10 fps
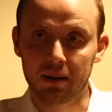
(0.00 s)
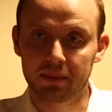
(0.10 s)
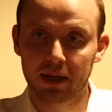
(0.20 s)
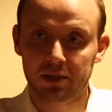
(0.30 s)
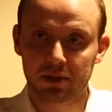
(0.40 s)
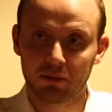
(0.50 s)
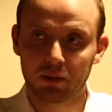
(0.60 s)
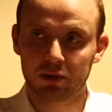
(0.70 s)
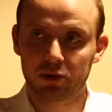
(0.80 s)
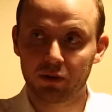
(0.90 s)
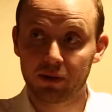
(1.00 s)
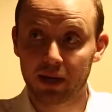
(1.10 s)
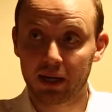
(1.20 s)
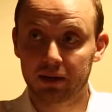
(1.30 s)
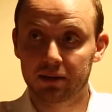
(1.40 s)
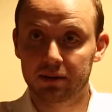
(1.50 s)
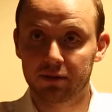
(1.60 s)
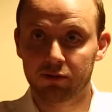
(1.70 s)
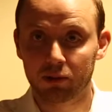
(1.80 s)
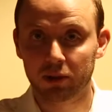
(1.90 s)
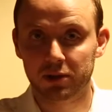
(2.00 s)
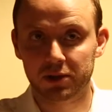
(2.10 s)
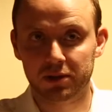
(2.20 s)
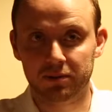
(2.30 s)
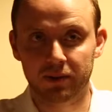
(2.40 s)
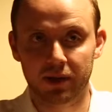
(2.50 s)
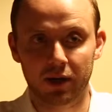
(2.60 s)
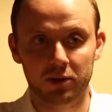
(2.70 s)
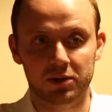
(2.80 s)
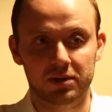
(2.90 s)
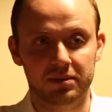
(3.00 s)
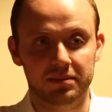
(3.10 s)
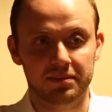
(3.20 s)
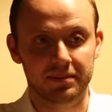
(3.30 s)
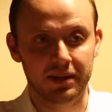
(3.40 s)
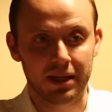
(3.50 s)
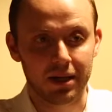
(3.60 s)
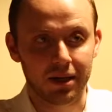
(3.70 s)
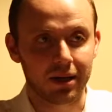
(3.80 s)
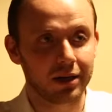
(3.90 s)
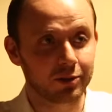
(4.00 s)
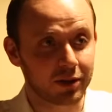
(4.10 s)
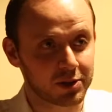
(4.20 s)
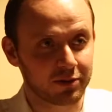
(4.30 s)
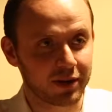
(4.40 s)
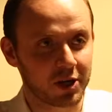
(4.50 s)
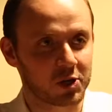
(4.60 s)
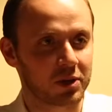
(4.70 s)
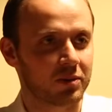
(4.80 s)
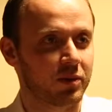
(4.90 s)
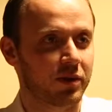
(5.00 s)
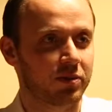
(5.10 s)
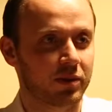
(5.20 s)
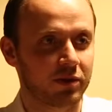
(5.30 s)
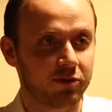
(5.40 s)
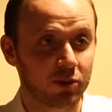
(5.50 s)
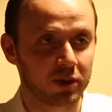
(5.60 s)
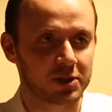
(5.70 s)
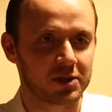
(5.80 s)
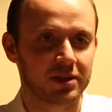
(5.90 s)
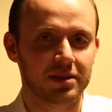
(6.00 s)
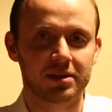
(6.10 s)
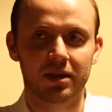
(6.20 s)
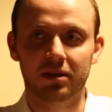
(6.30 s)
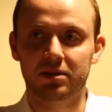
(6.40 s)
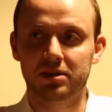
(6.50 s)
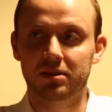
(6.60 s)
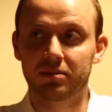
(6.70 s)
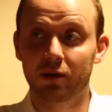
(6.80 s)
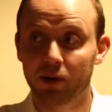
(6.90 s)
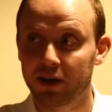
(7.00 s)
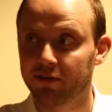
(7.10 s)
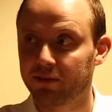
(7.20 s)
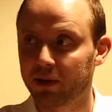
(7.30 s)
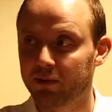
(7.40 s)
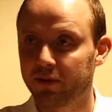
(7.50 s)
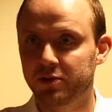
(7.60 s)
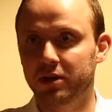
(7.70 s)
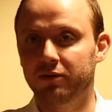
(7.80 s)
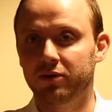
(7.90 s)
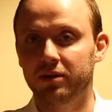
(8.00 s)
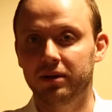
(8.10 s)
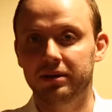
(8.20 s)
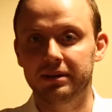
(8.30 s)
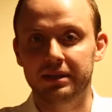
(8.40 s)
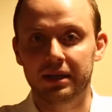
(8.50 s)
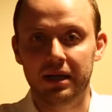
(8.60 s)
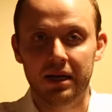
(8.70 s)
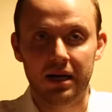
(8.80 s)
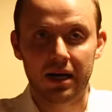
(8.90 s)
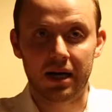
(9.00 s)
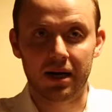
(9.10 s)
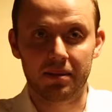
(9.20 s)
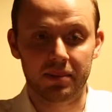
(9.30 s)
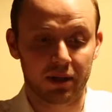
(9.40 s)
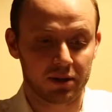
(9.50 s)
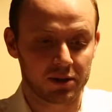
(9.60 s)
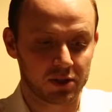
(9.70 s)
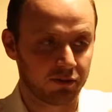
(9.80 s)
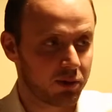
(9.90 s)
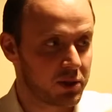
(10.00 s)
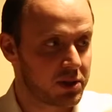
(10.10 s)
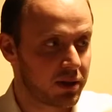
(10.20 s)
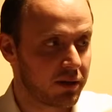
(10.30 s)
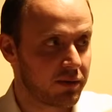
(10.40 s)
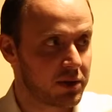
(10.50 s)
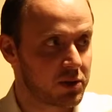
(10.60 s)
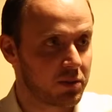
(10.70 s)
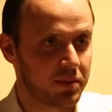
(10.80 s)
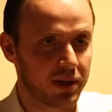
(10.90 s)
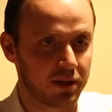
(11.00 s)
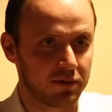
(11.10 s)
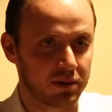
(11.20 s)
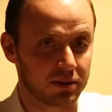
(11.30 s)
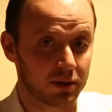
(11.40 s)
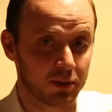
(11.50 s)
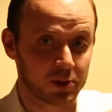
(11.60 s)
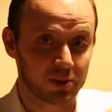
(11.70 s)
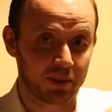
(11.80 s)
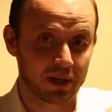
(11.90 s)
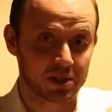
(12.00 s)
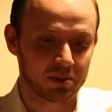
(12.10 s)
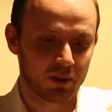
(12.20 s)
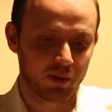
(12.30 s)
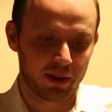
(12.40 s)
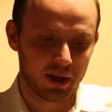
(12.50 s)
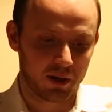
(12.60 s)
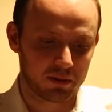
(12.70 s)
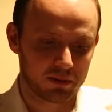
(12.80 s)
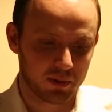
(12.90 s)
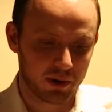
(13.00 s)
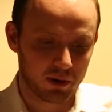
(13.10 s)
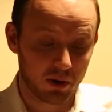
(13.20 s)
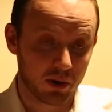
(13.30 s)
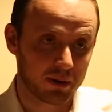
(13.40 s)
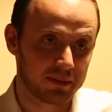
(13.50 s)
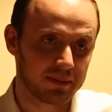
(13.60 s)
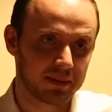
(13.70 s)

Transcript: Next, I want to thank, of course, without any reservation, with the fullest intent, my wife Jennifer, because of course none of this would be even close to possible without her.